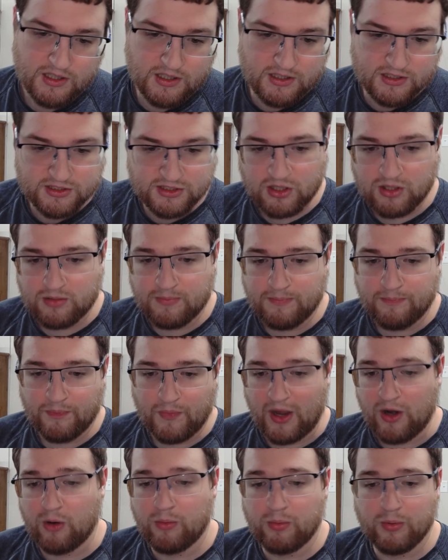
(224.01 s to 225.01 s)
So,
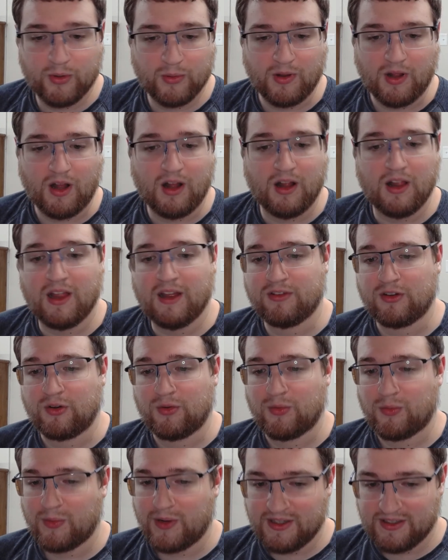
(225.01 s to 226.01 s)
I hope we will all have a
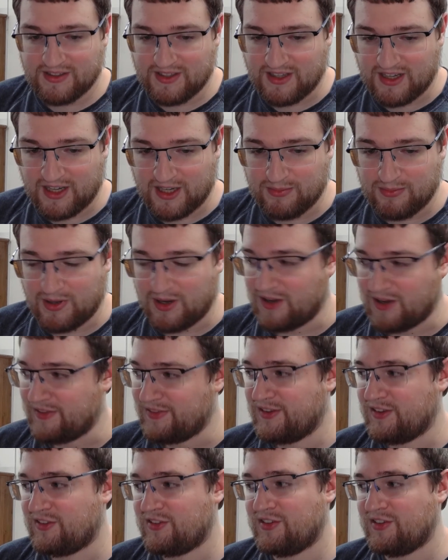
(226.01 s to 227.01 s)
great time on
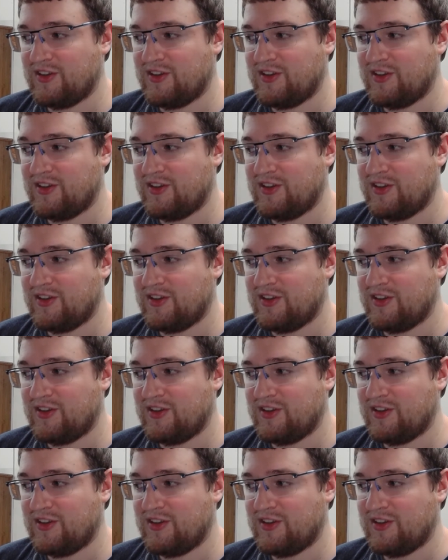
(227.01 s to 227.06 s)
this